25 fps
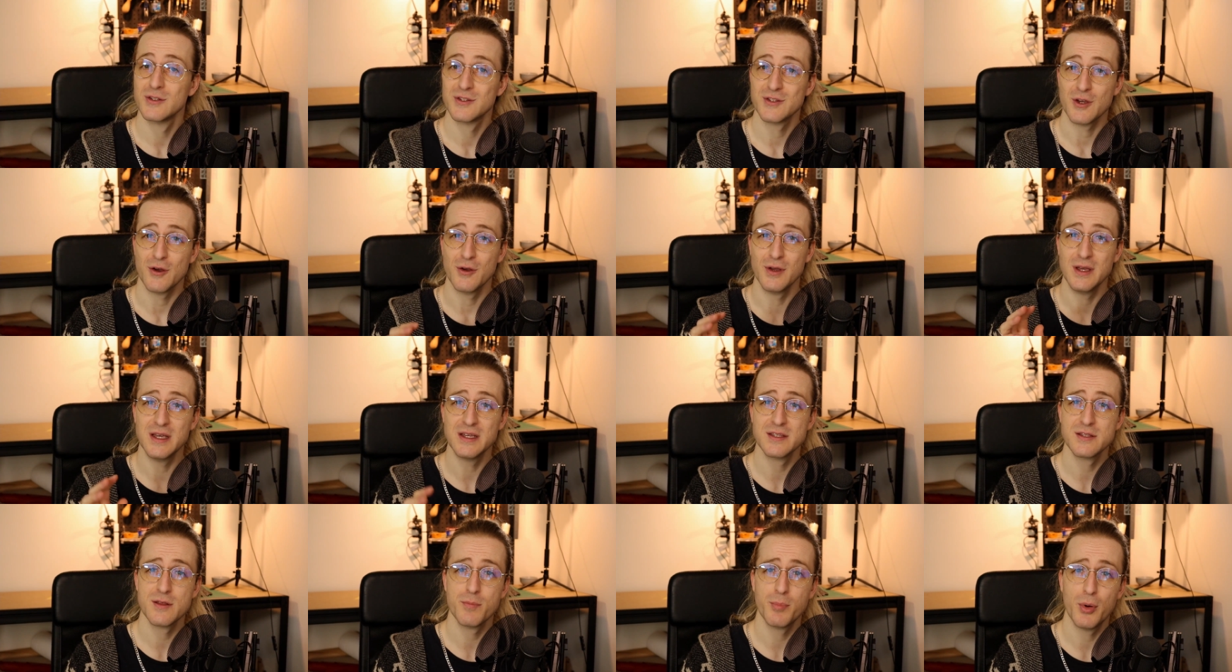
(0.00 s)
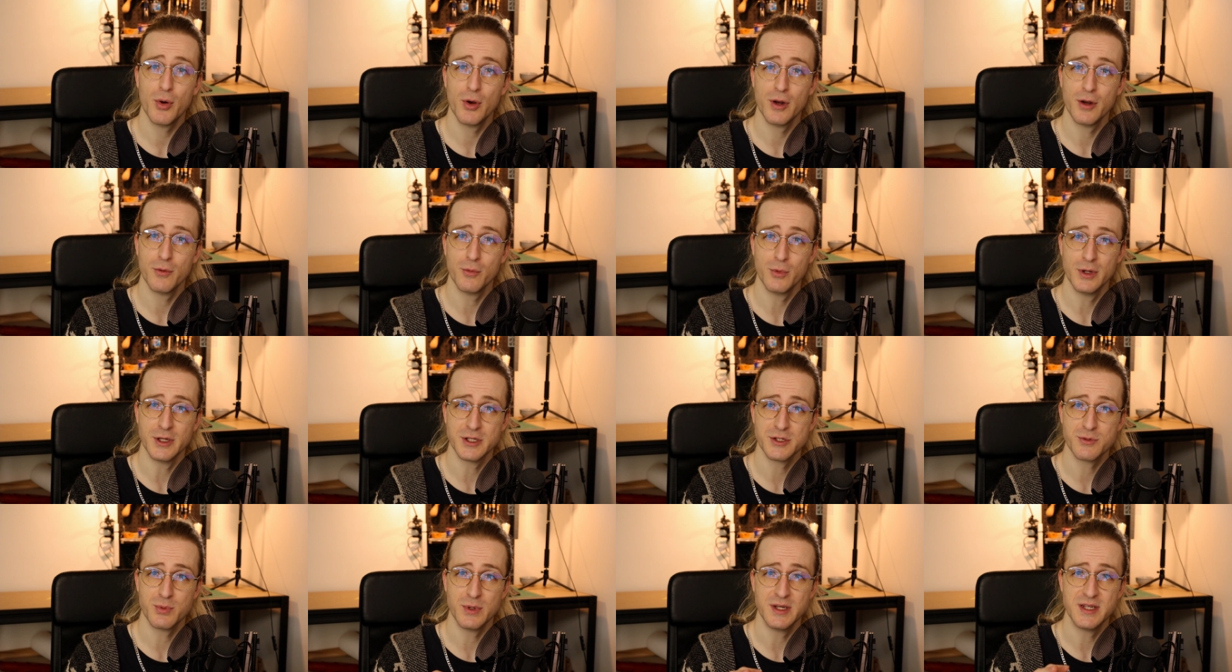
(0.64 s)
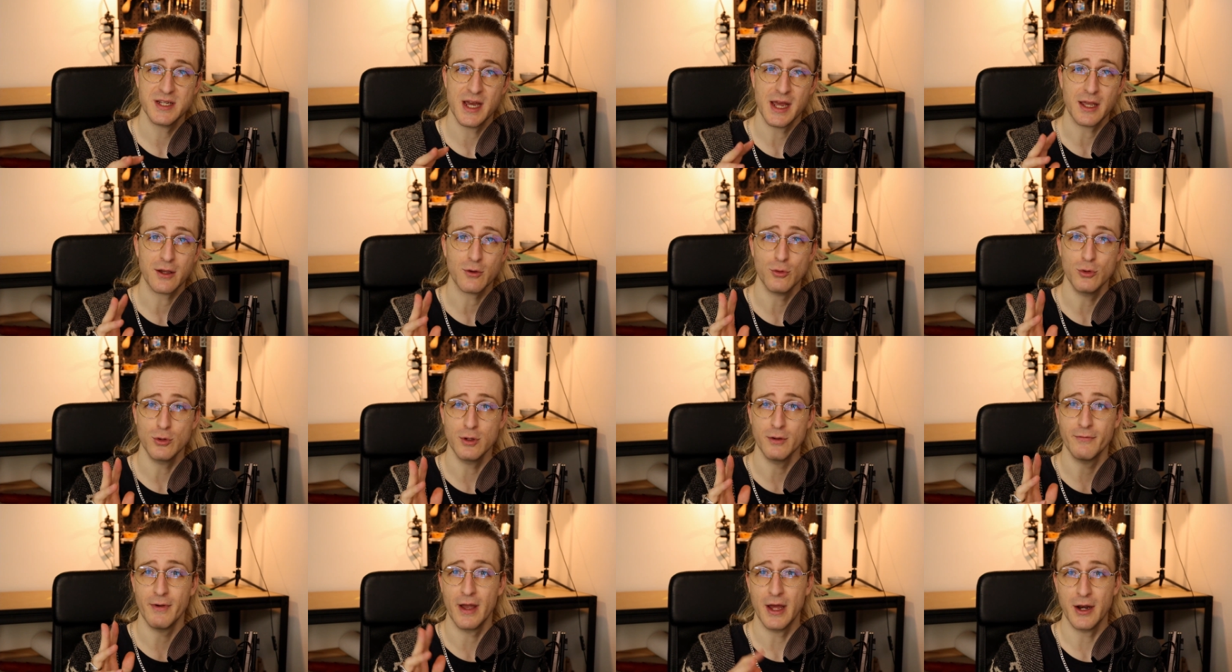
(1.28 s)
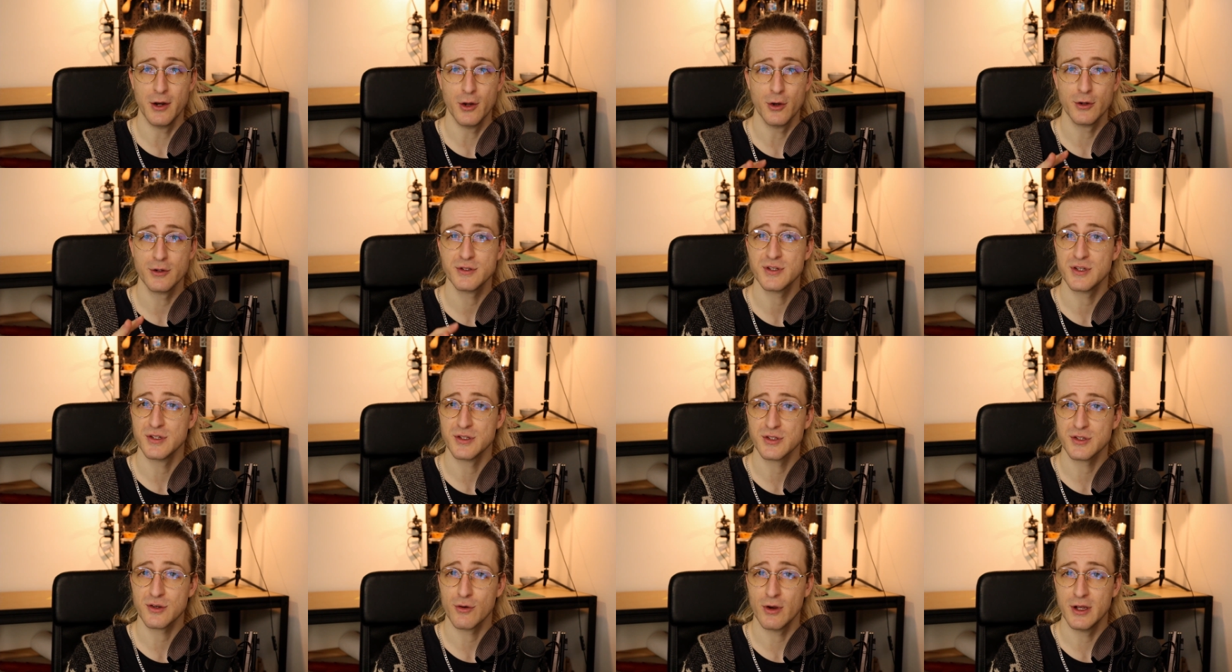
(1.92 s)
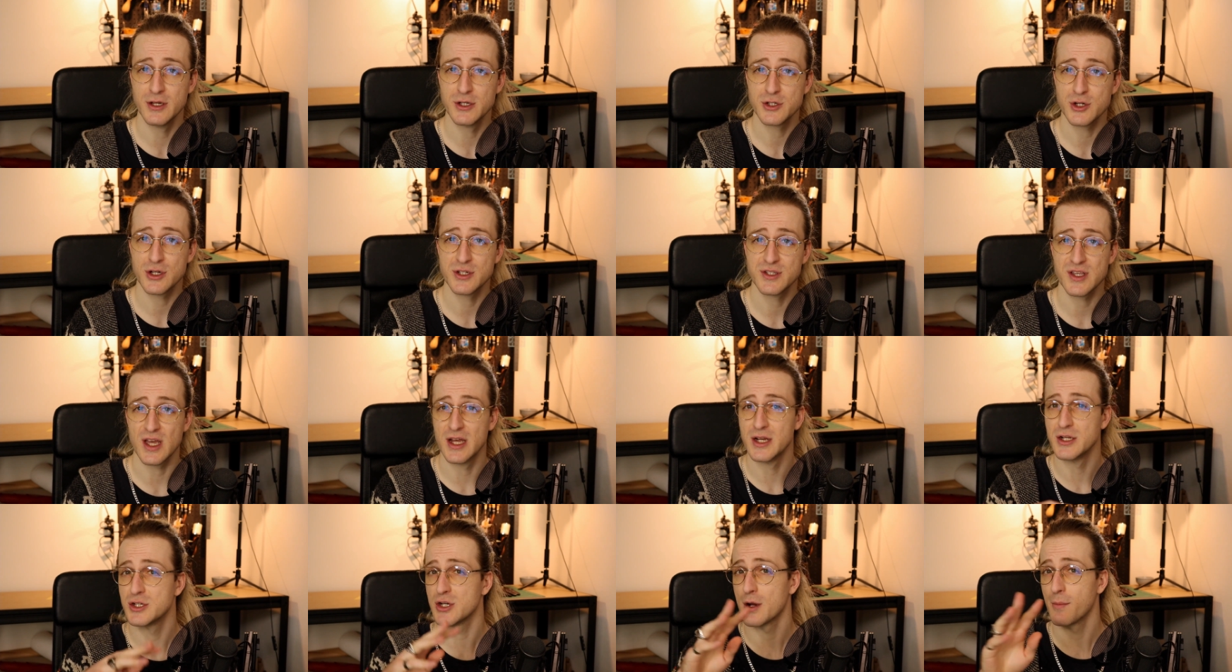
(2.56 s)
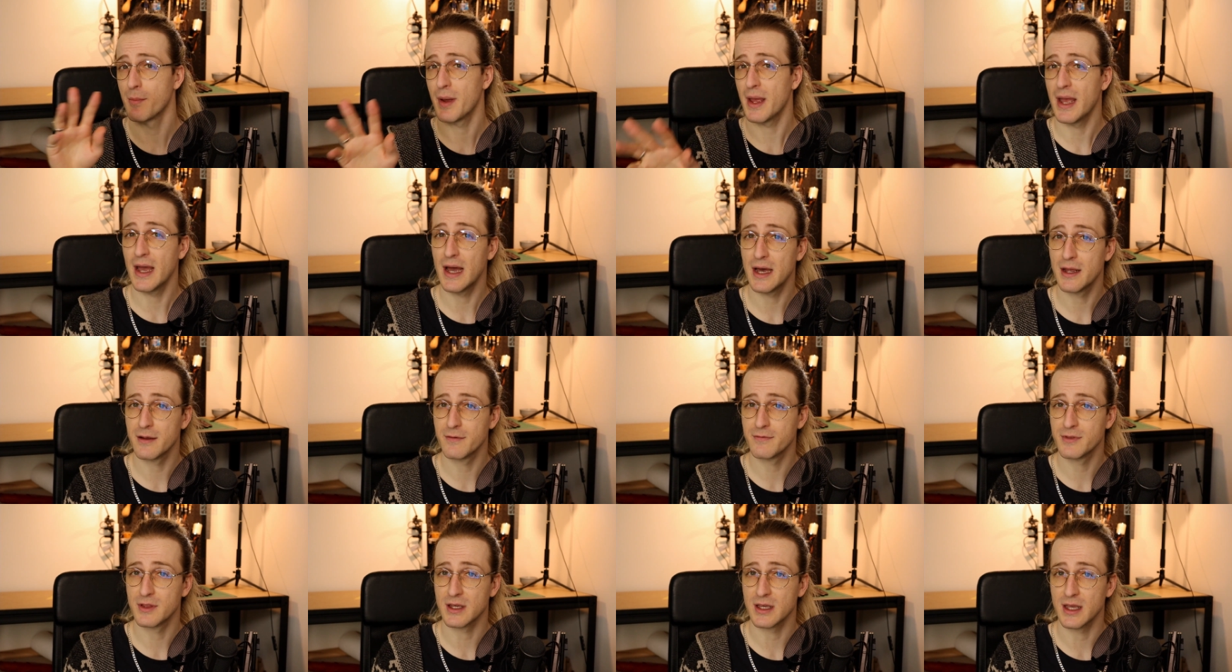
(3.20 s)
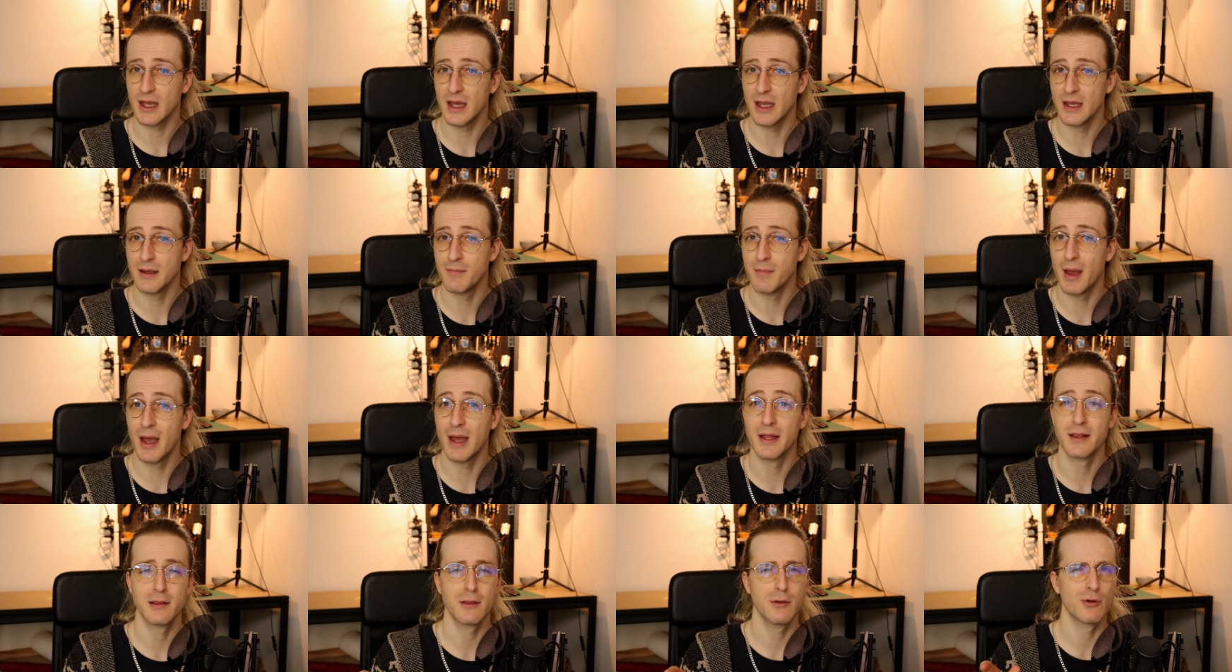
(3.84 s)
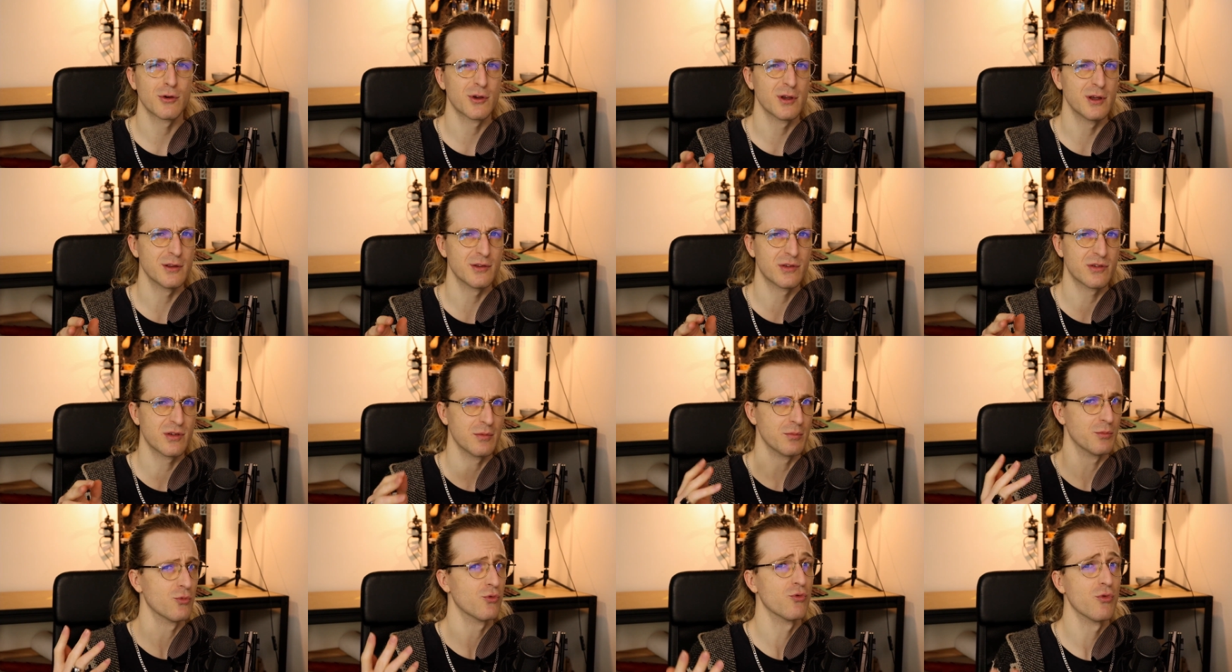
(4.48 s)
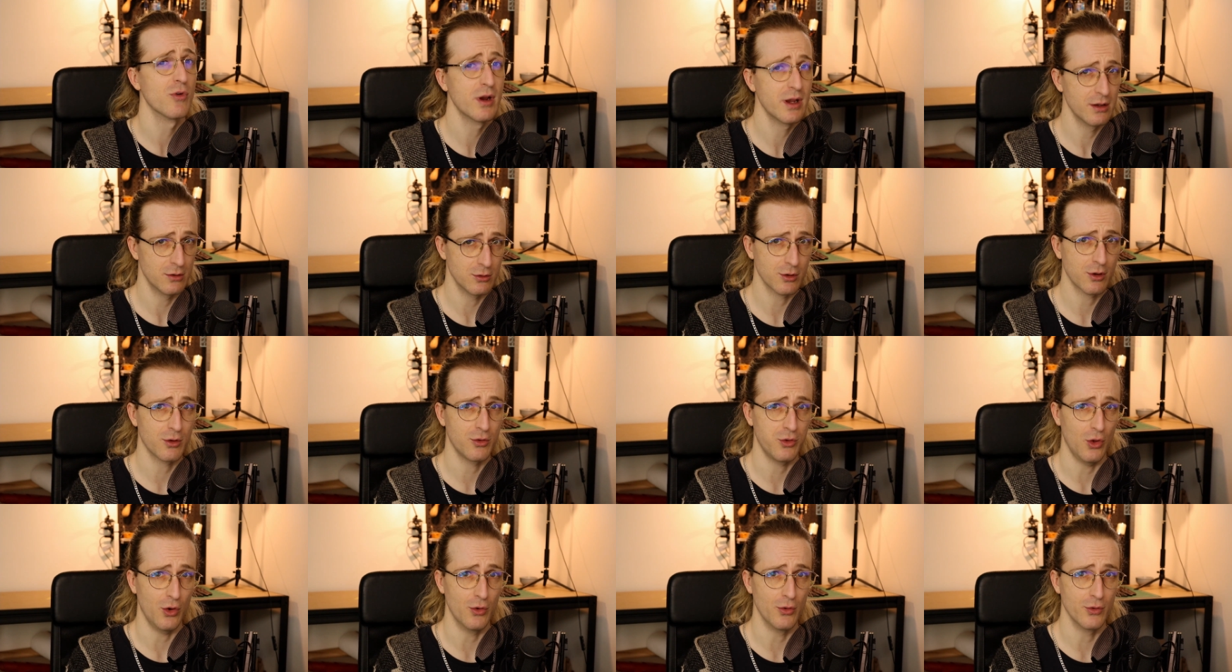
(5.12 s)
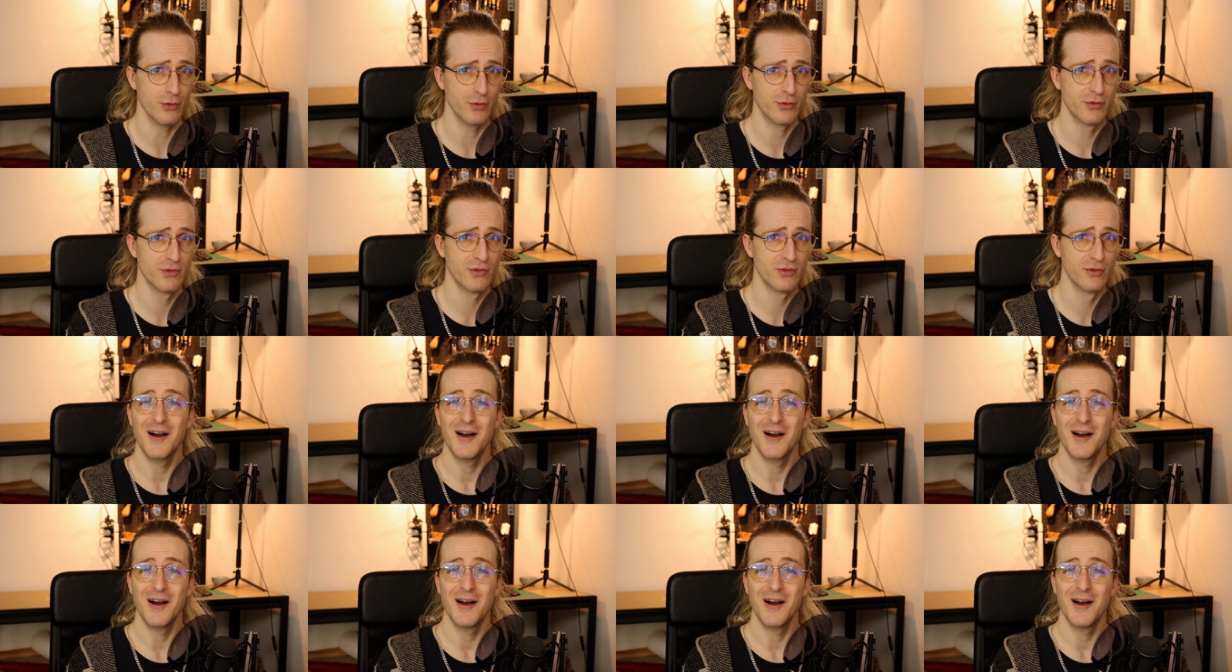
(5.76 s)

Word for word: So here's the point at which we take all of our notes and screenshots and jump out of the game and look at some real clothes.